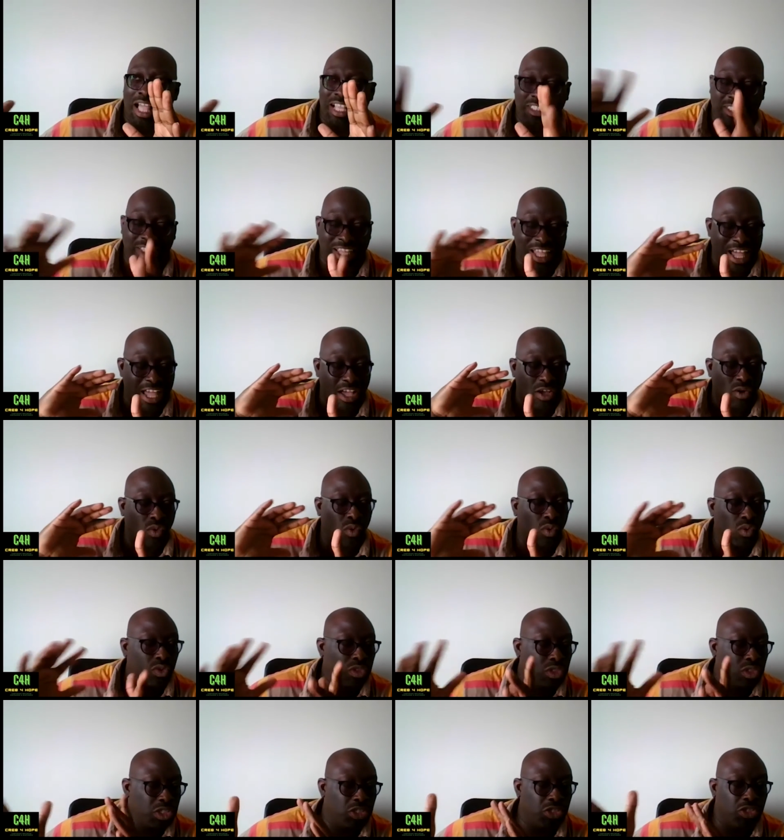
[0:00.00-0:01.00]
has that
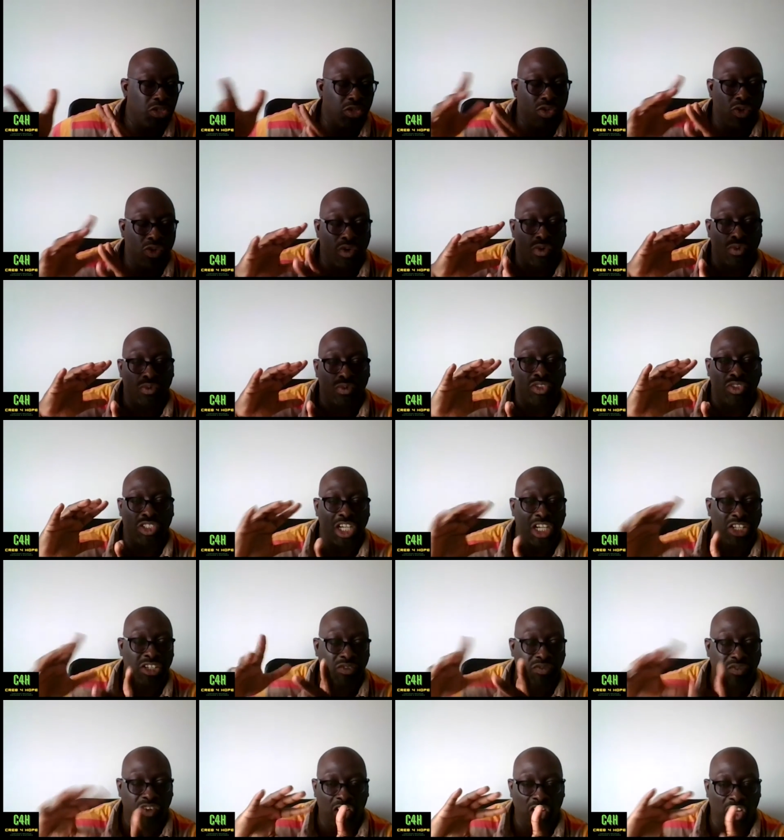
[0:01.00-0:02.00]
altered your general